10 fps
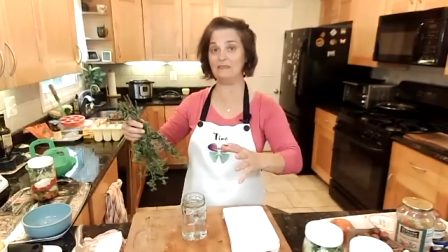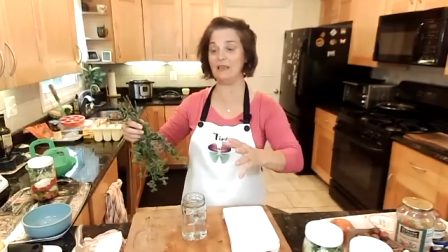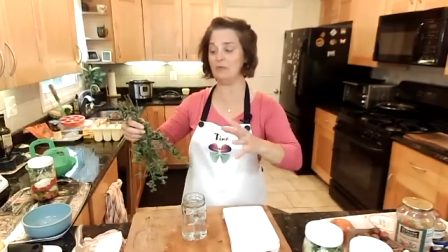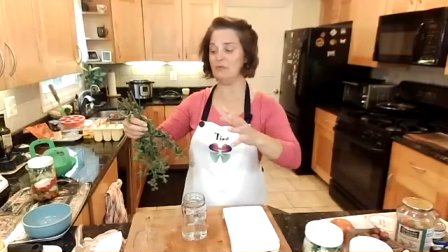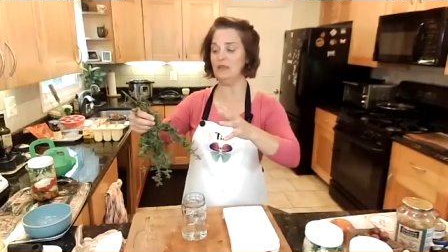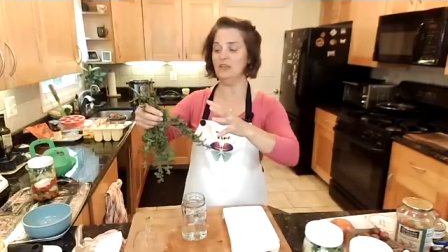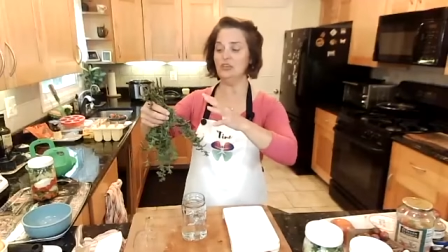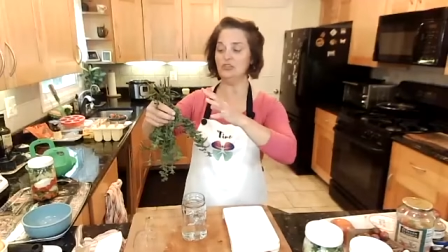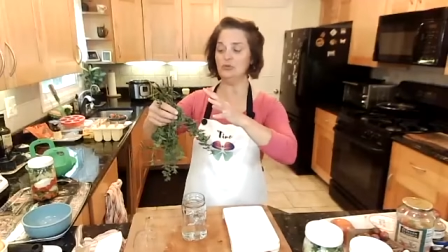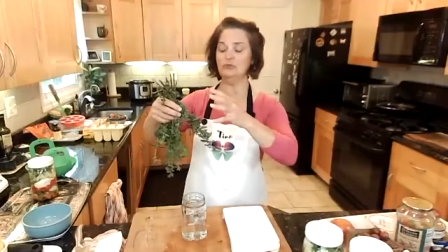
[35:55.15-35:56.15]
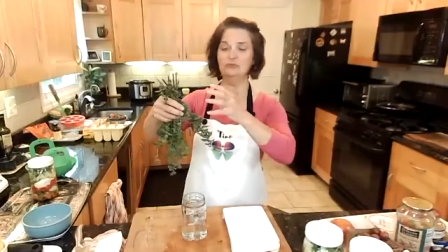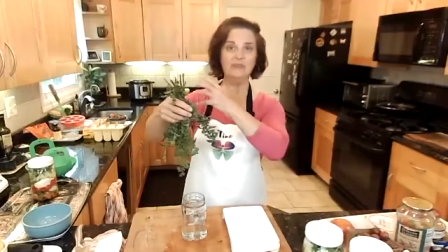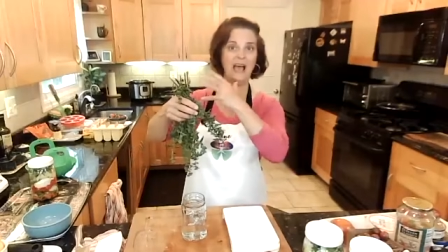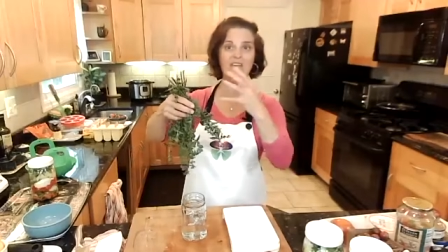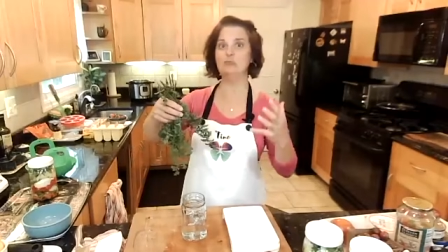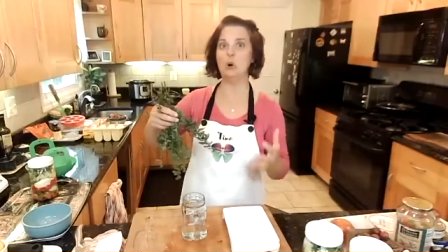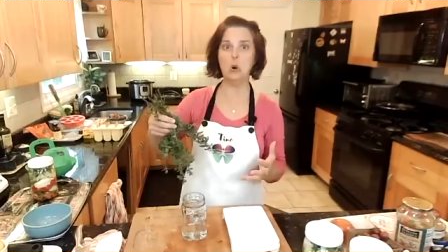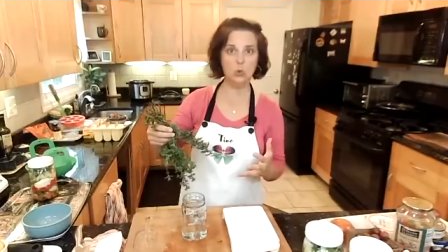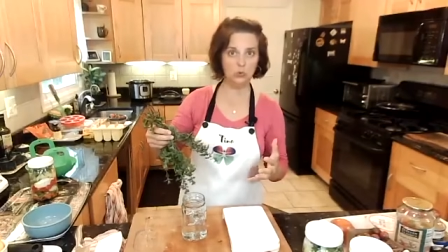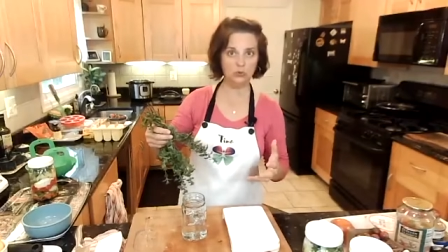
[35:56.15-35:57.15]
them, you'll have
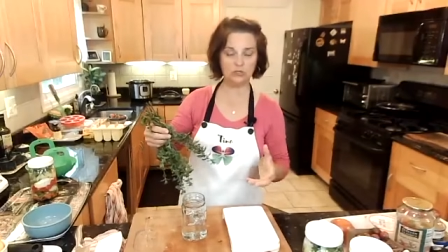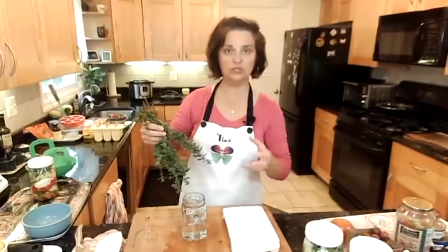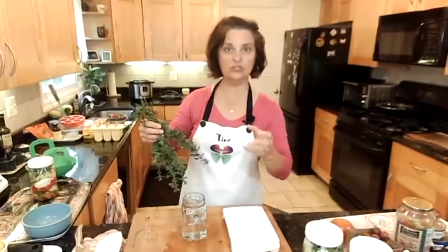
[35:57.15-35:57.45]
mold.